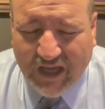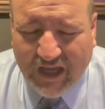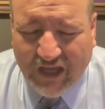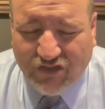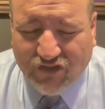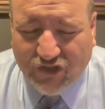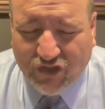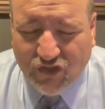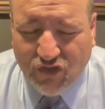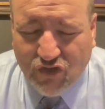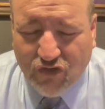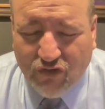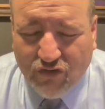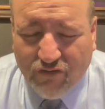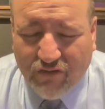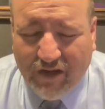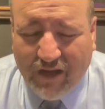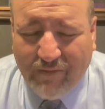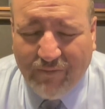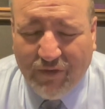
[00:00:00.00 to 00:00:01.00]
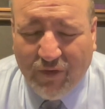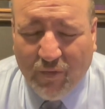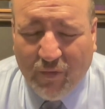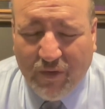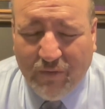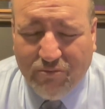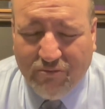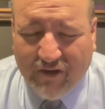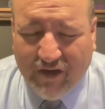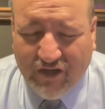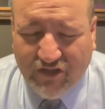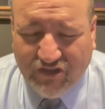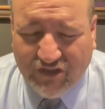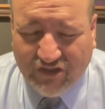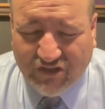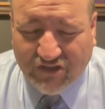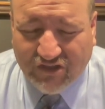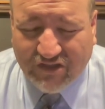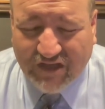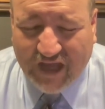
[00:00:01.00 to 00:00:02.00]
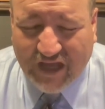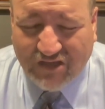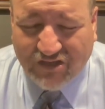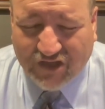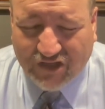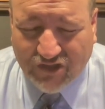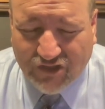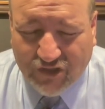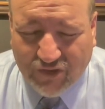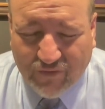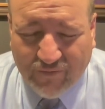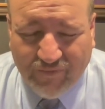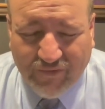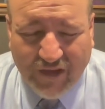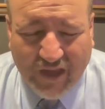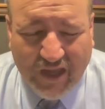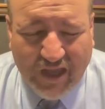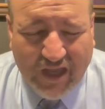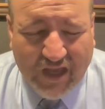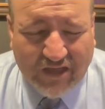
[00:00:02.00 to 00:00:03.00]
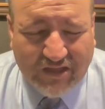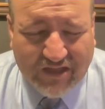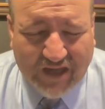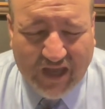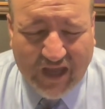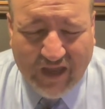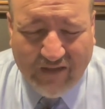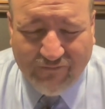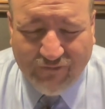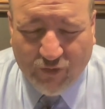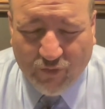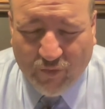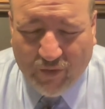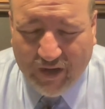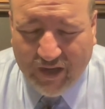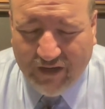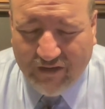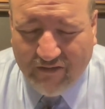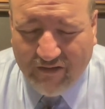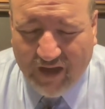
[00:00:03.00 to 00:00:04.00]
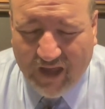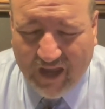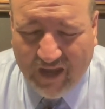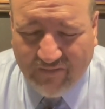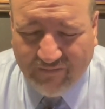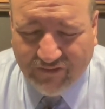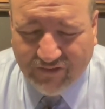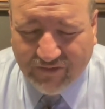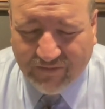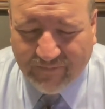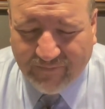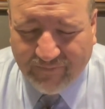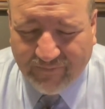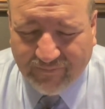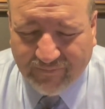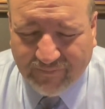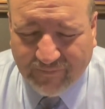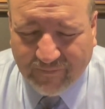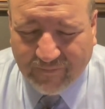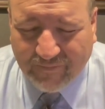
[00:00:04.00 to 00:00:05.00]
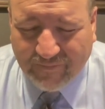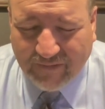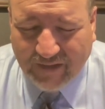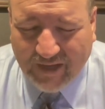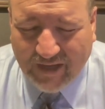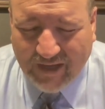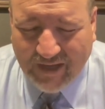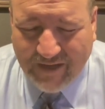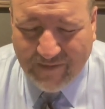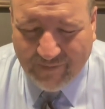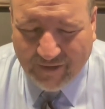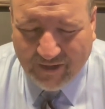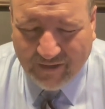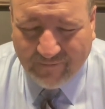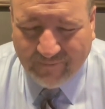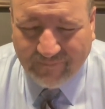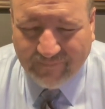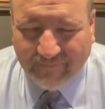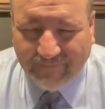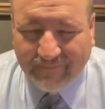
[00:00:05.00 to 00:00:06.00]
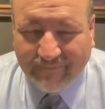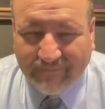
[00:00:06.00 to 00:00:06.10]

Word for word: It's in your name that we pray, Jesus, asking you to have your way in our lives. Amen.